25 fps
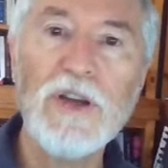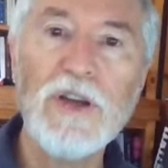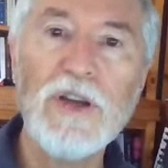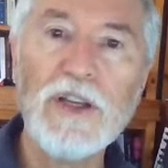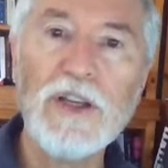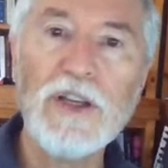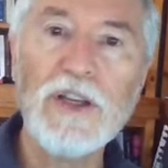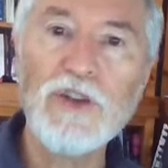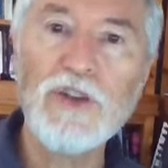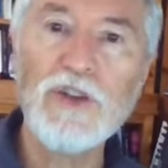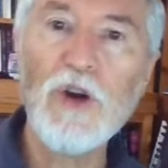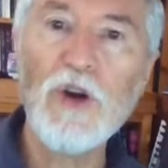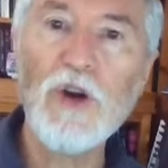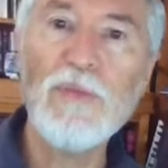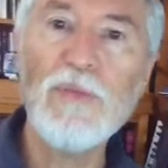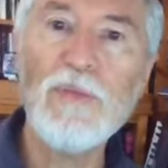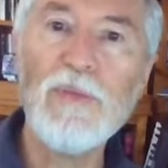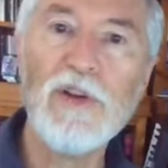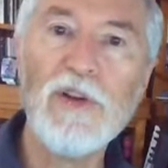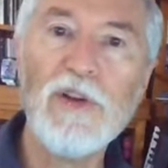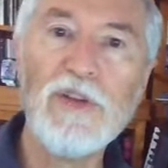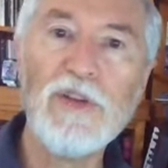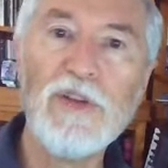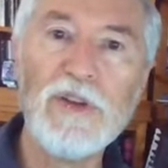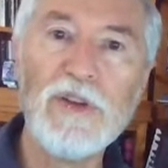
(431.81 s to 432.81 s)
at
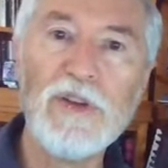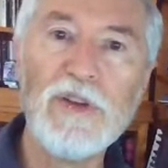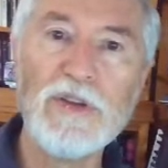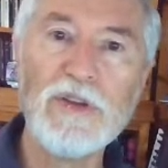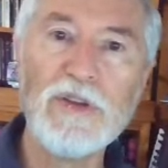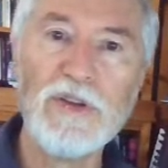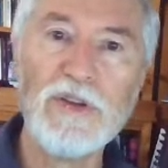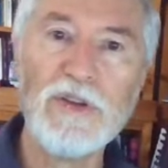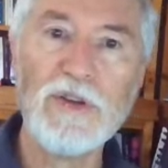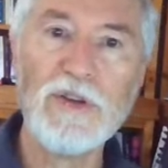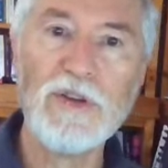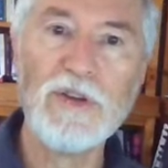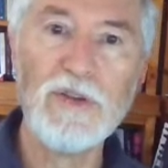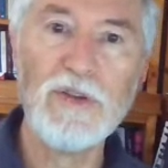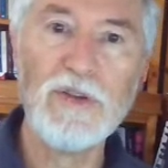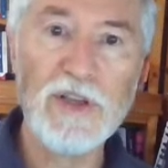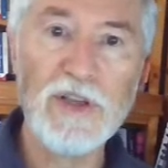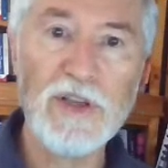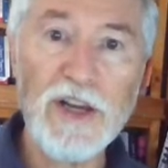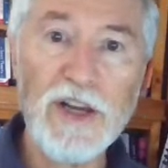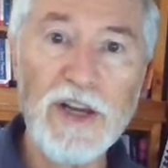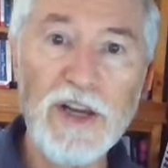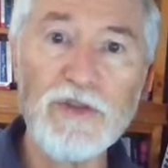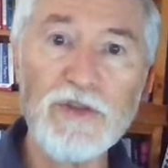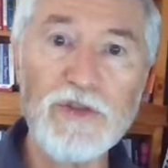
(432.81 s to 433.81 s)
childbirth. That's
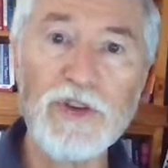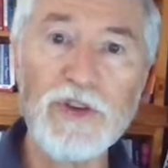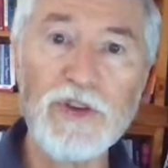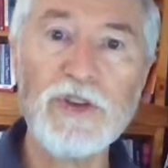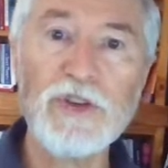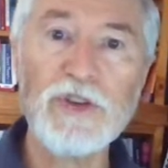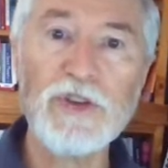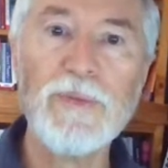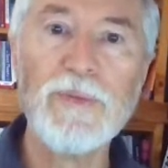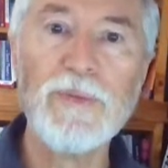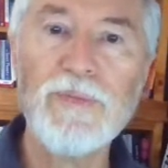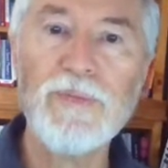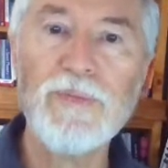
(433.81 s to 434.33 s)
dangerous.